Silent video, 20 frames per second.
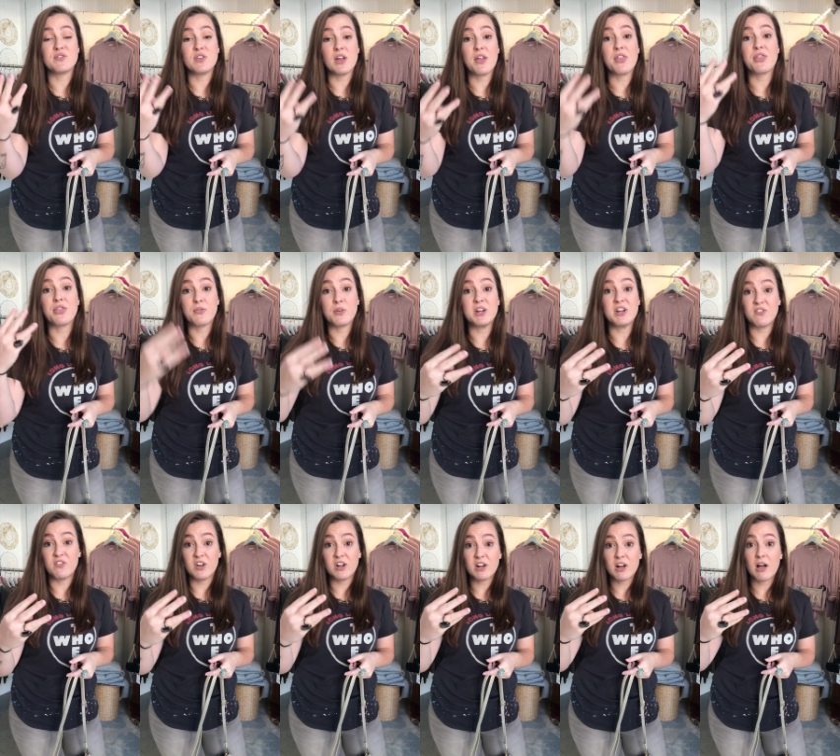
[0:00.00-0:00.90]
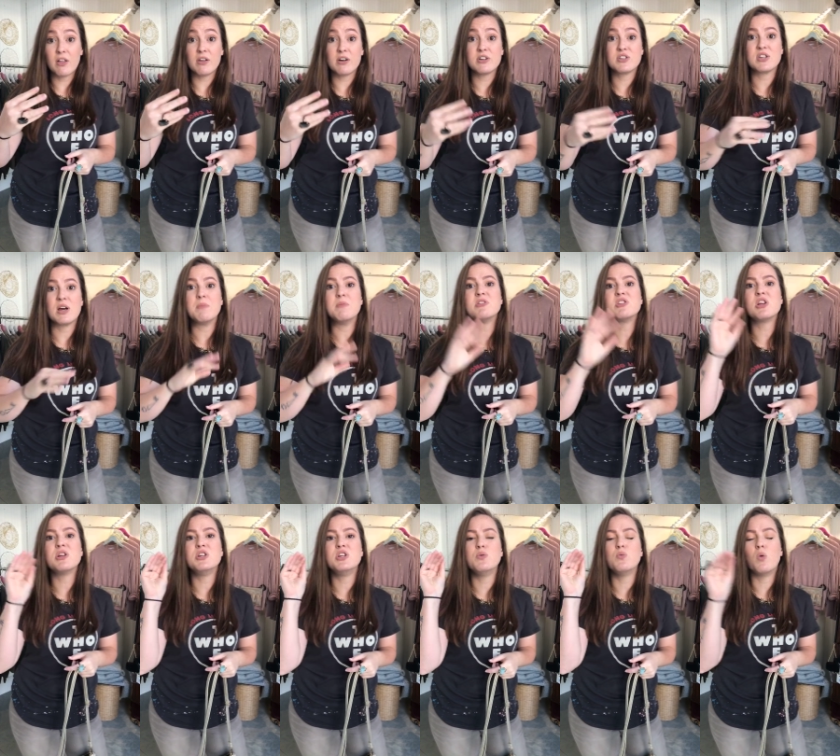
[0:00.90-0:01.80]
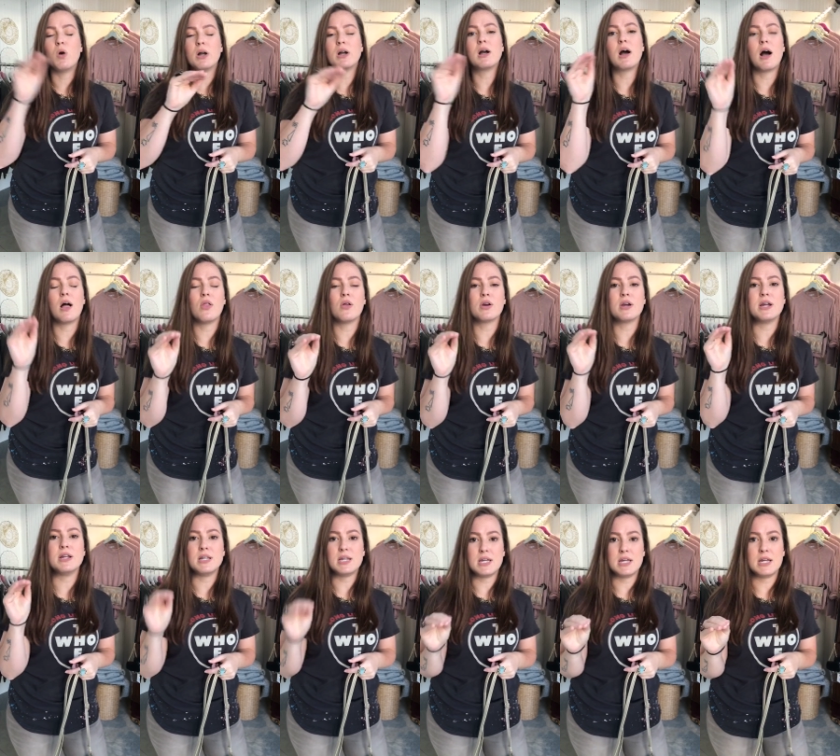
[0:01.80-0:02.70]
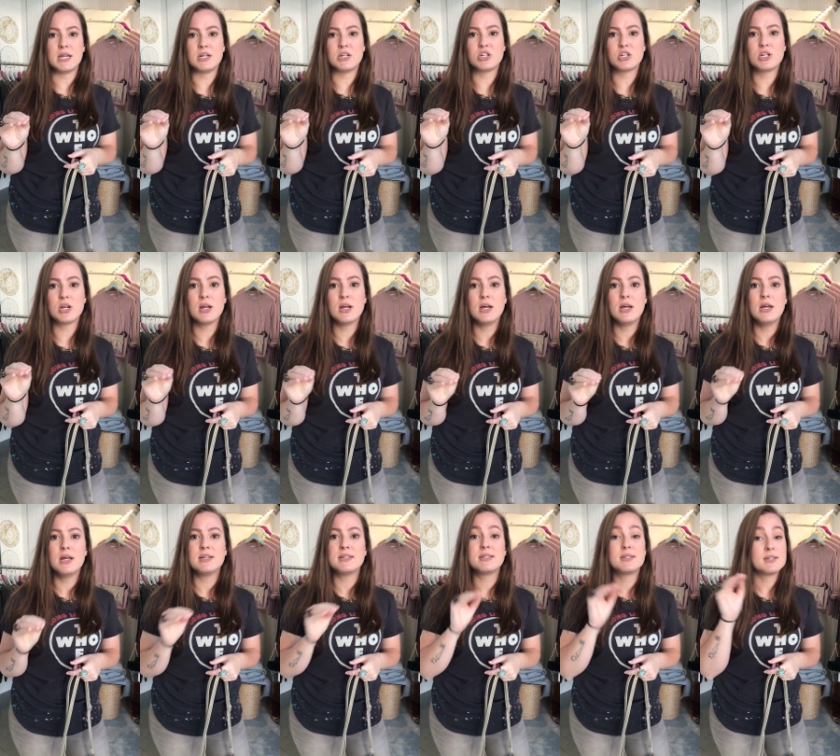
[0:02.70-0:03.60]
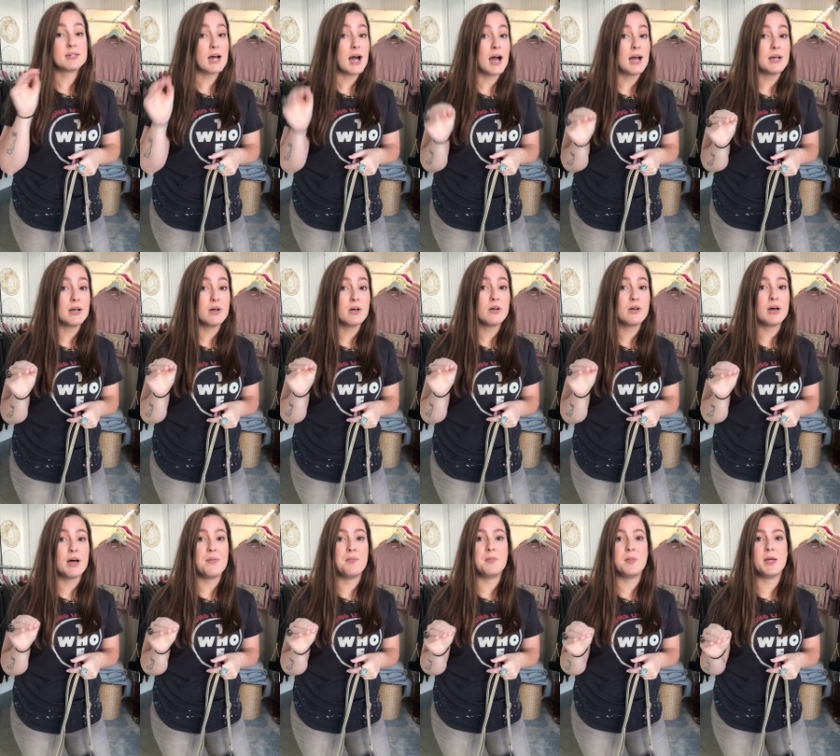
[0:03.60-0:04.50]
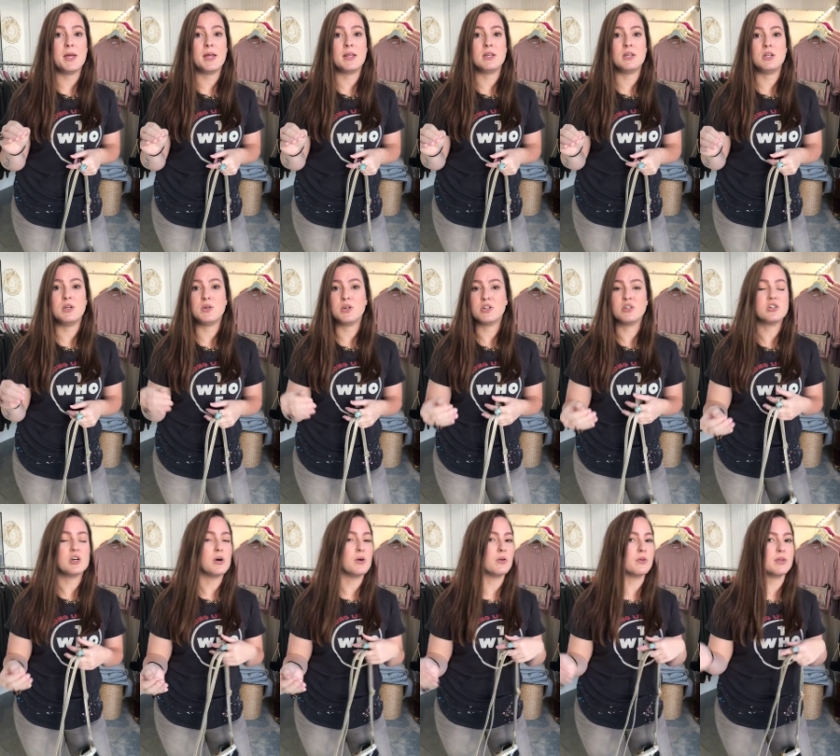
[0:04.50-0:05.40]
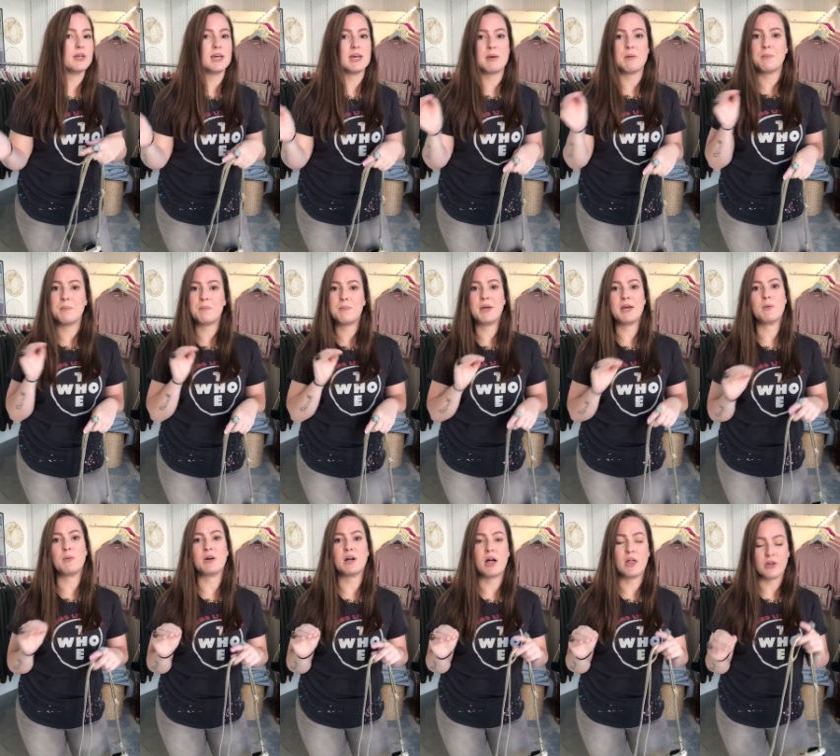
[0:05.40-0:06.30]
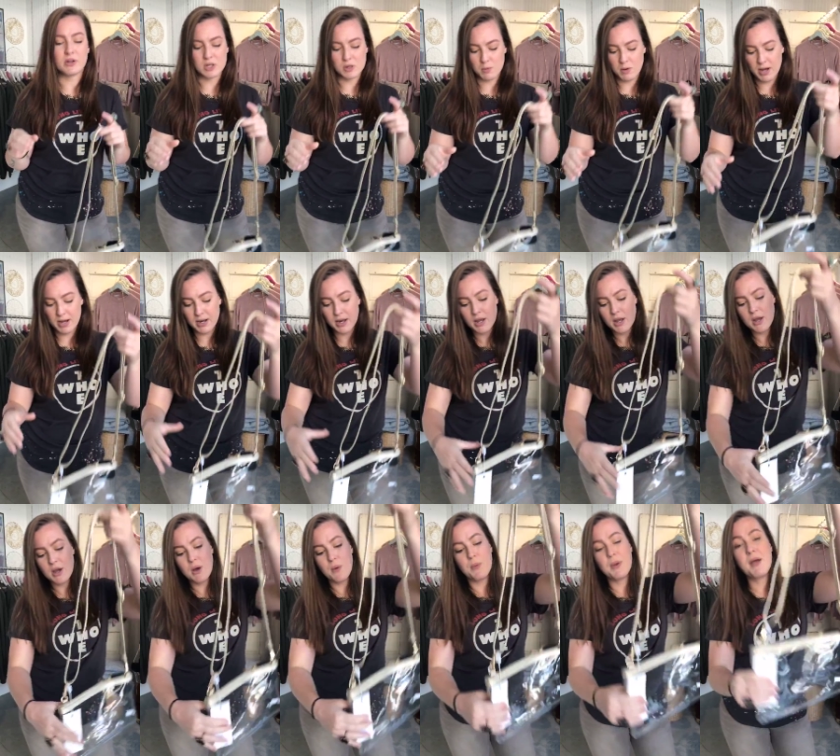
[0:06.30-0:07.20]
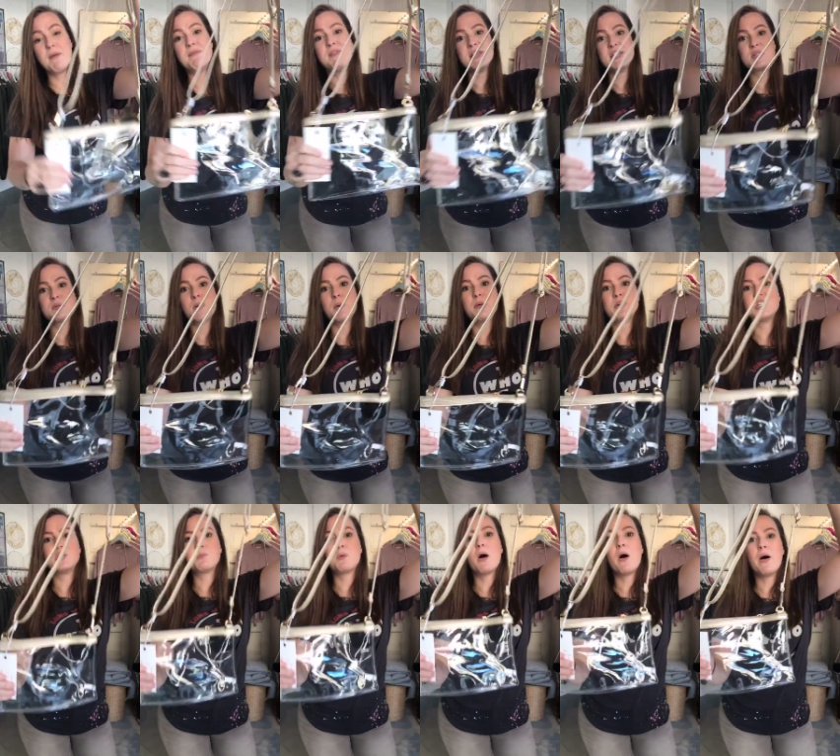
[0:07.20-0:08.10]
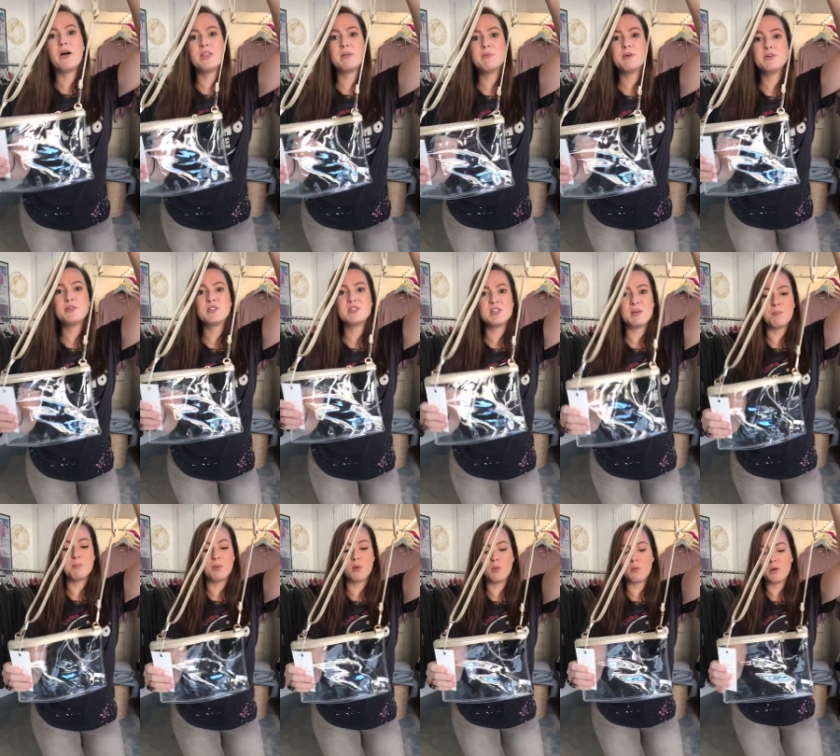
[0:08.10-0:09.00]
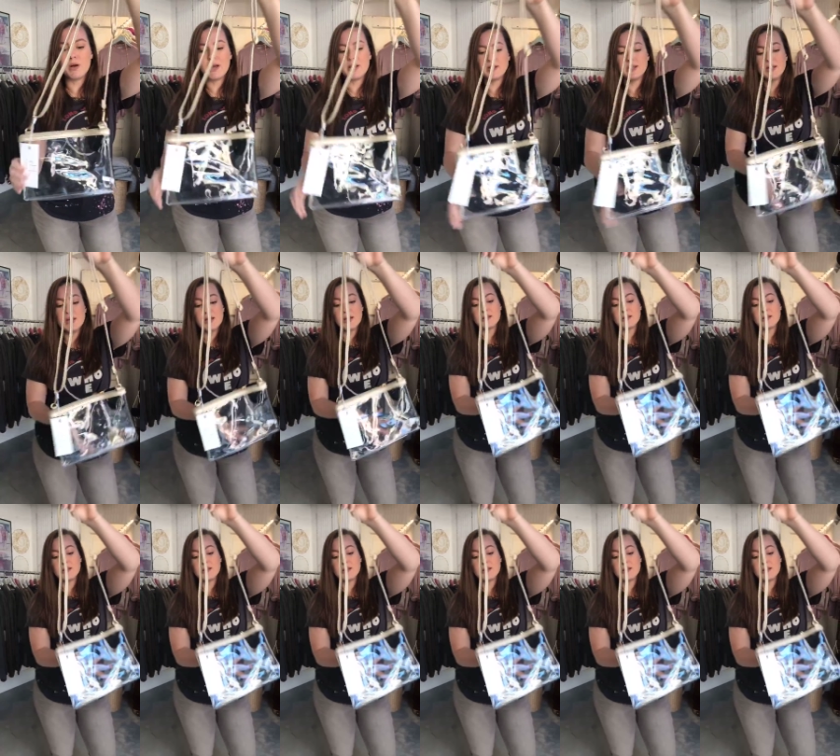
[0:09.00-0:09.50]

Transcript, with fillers: if not three different colors. I'm just showing you one color in each style, and then you can totally pick what color you want. We have this one, which is probably the most simple one.